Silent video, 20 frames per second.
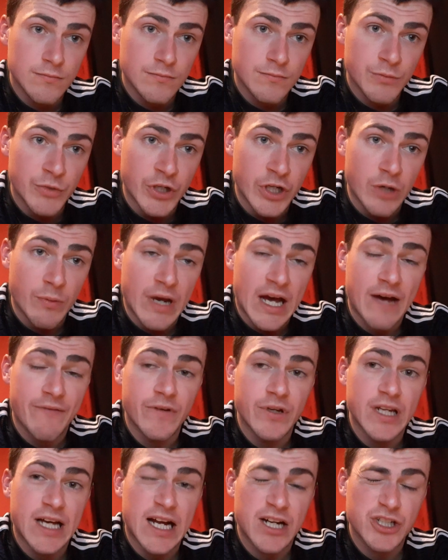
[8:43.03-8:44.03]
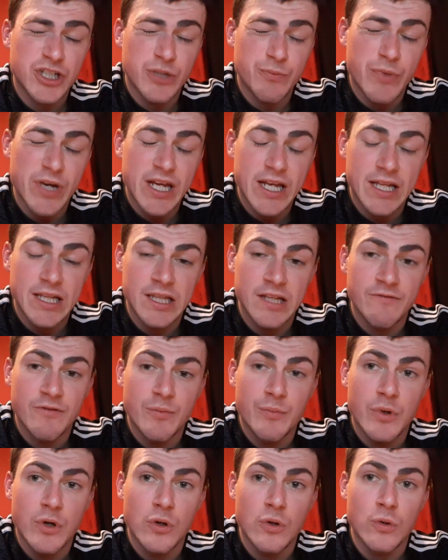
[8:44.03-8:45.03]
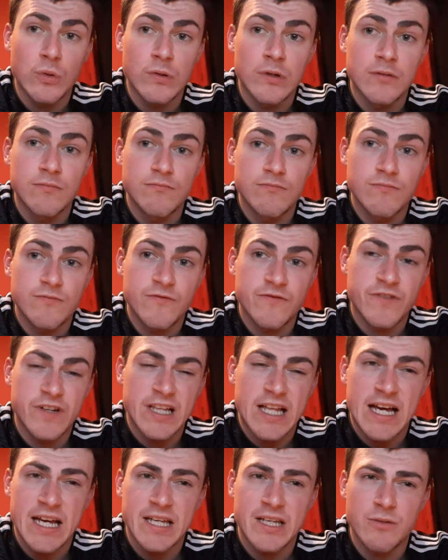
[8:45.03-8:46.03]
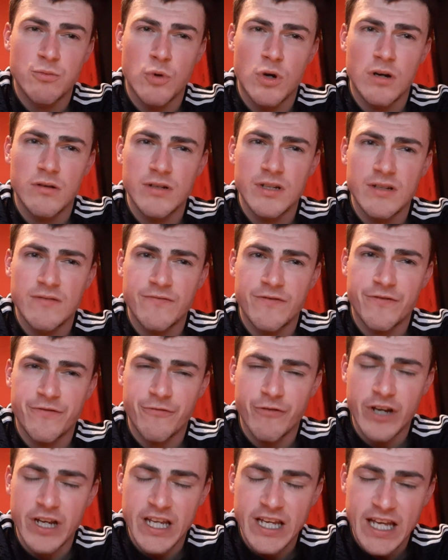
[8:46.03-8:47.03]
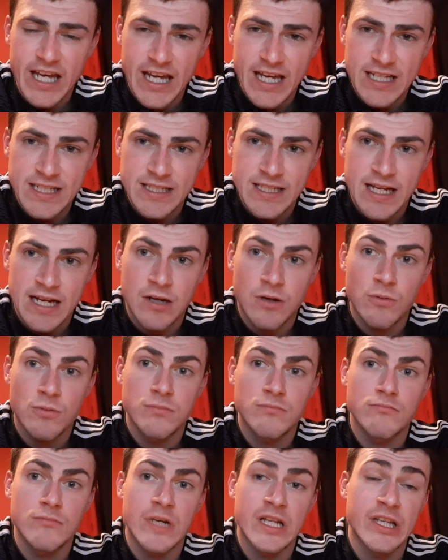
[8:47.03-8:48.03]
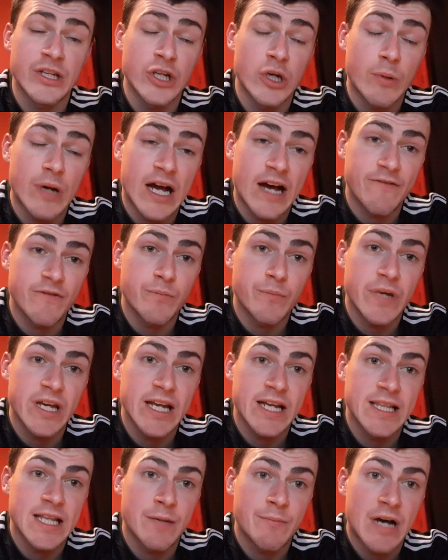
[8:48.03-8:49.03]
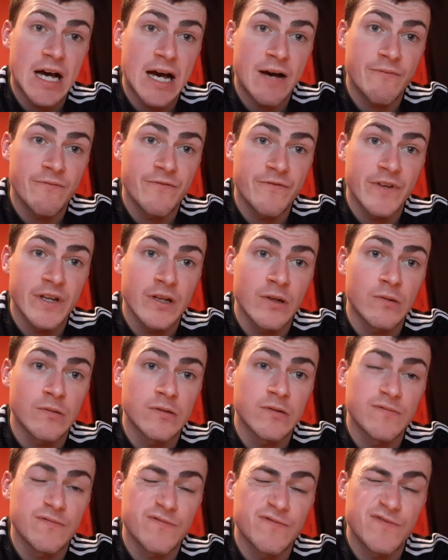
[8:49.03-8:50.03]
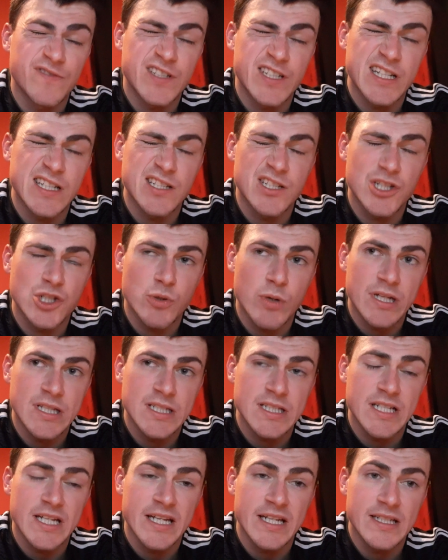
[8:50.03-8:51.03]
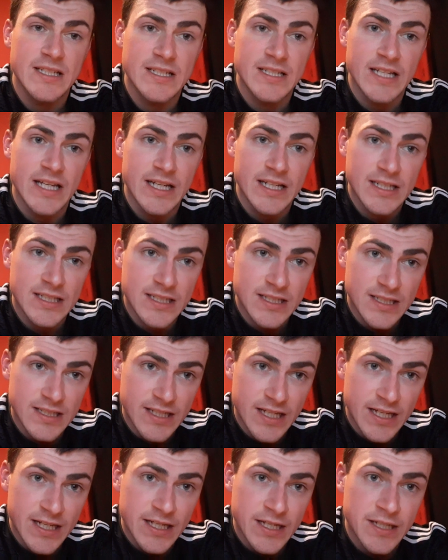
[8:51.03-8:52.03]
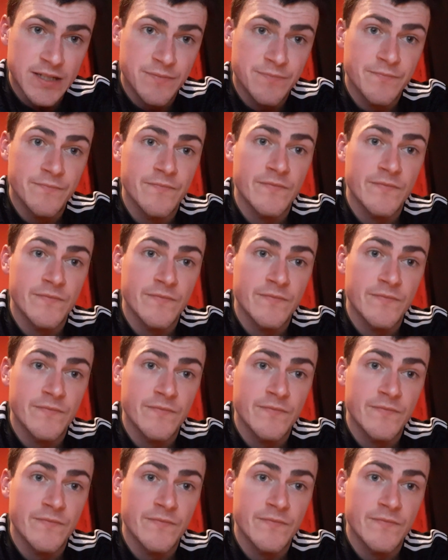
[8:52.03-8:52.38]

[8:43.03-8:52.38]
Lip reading: You know, we haven't actually beaten Liverpool for, like, what, 3 years now. And, you know, we haven't beaten them at Anfield since 2016.